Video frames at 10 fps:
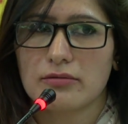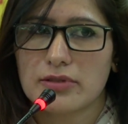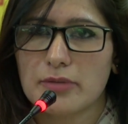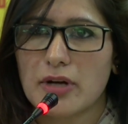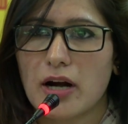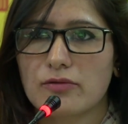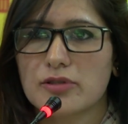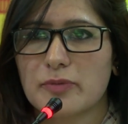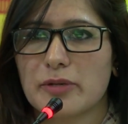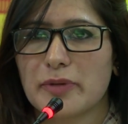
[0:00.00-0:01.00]
sim card
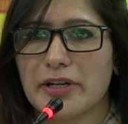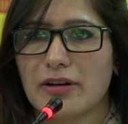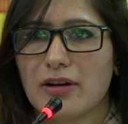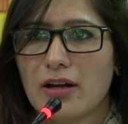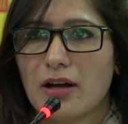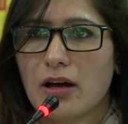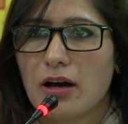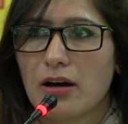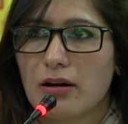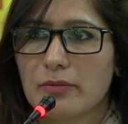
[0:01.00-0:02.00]
was prepaid
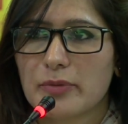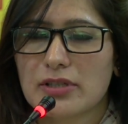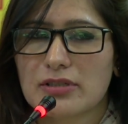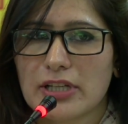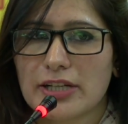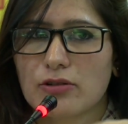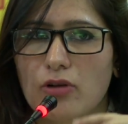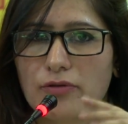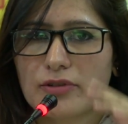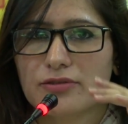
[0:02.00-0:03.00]
um, because later
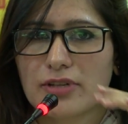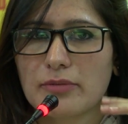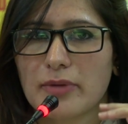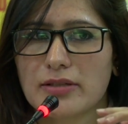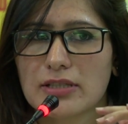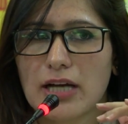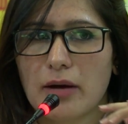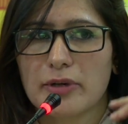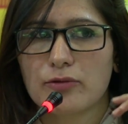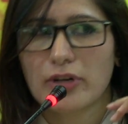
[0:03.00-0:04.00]
after three months,
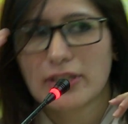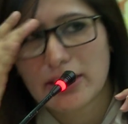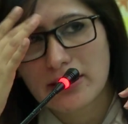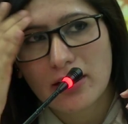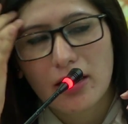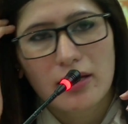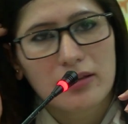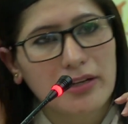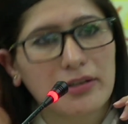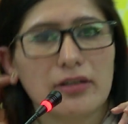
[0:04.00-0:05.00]
government what did,
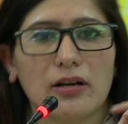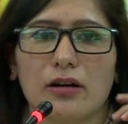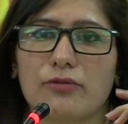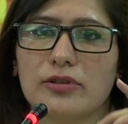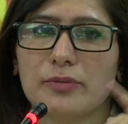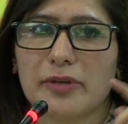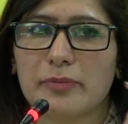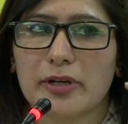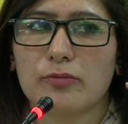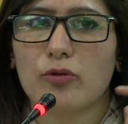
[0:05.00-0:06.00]
they did uh, for the
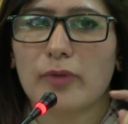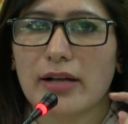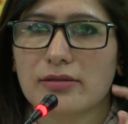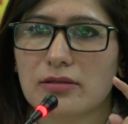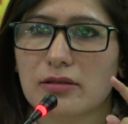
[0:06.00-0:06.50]
prepaid mobiles,